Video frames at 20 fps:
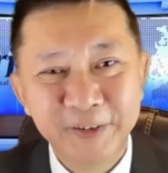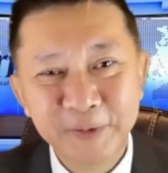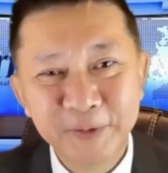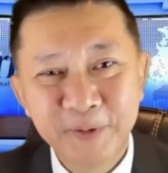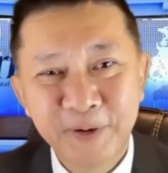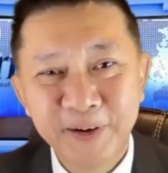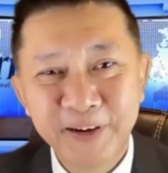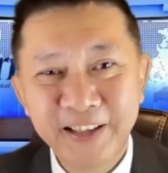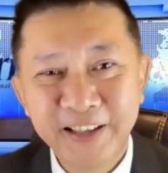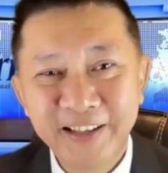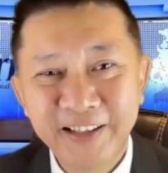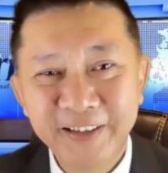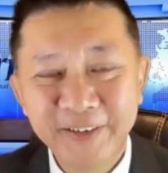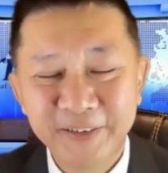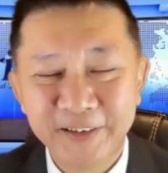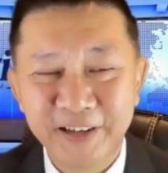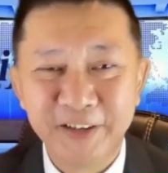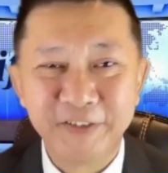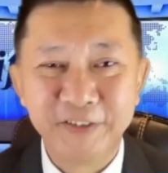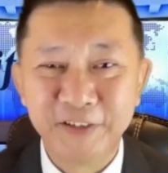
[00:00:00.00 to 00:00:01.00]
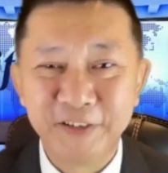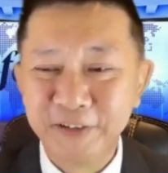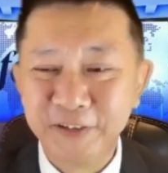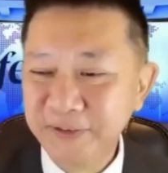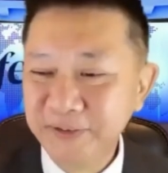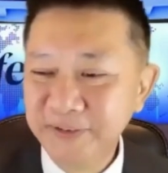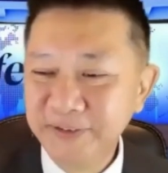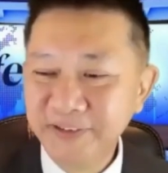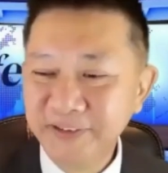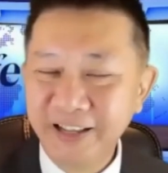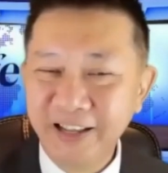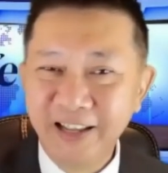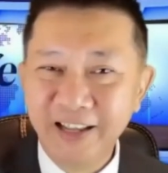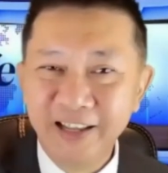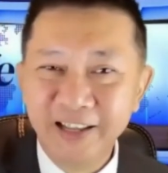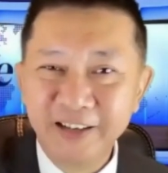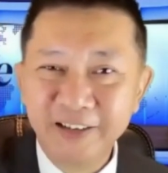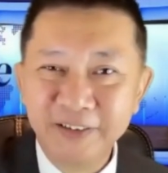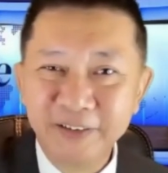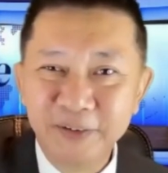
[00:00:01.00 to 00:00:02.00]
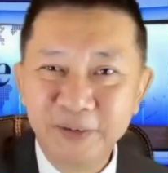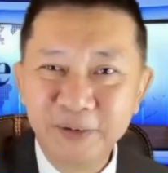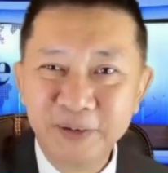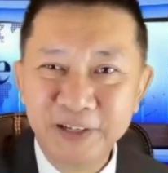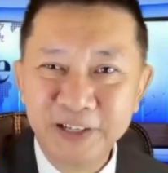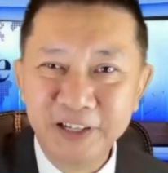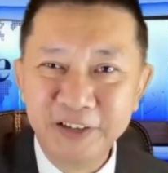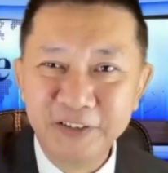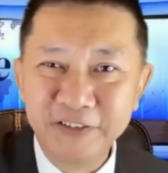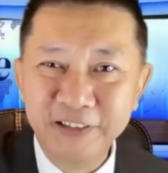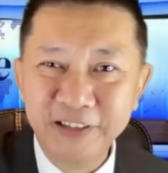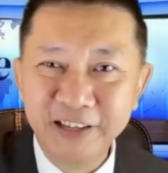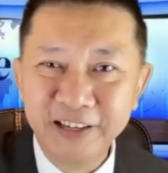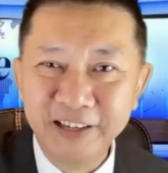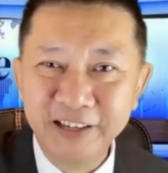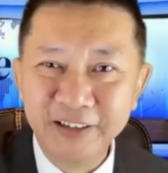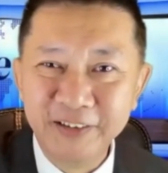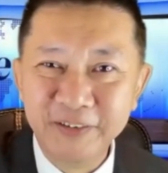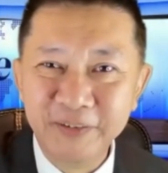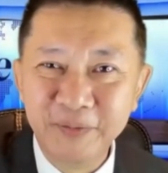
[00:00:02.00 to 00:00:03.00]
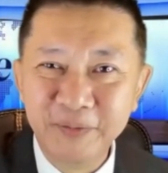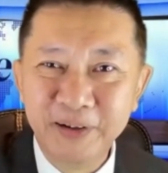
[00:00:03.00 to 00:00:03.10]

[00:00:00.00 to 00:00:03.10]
Good morning, good afternoon, and good evening.